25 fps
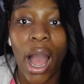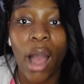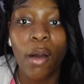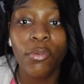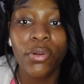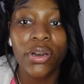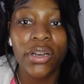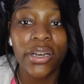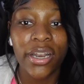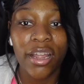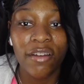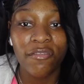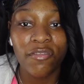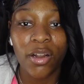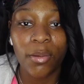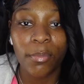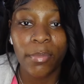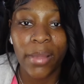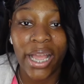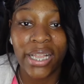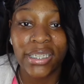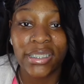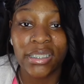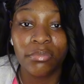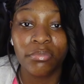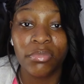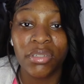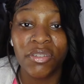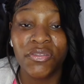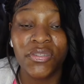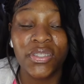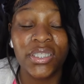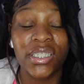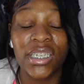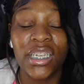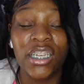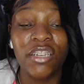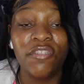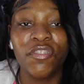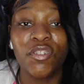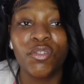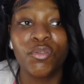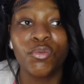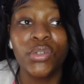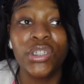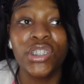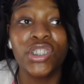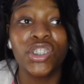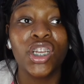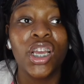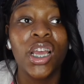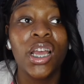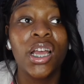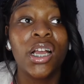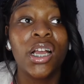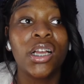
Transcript: I would have never imagined me to even reach